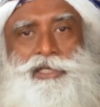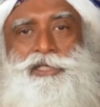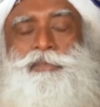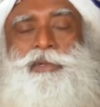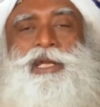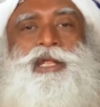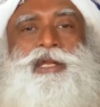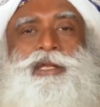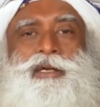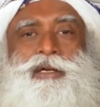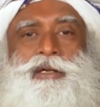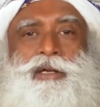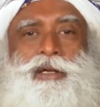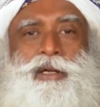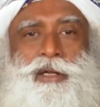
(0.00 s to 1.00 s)
this
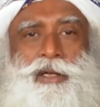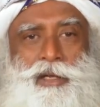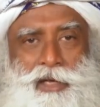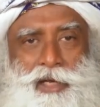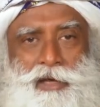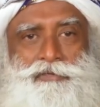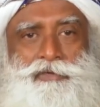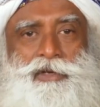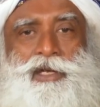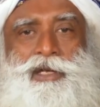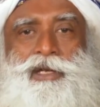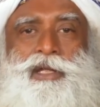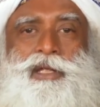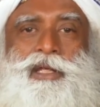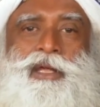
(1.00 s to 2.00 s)
millennia.
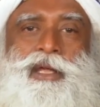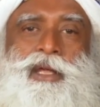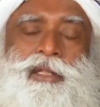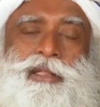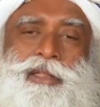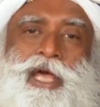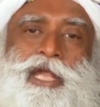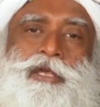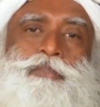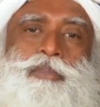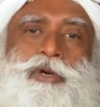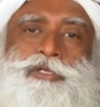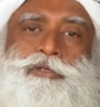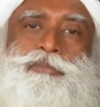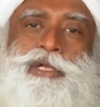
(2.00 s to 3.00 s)
Definitely, that
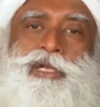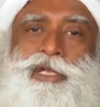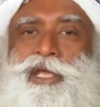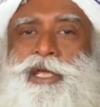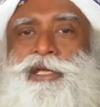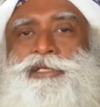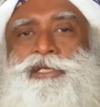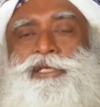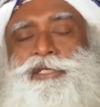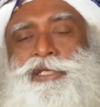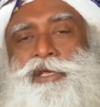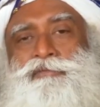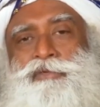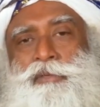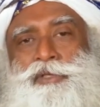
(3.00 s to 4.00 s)
possibility exists
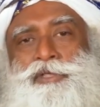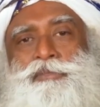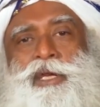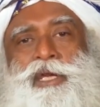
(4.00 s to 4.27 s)
and we must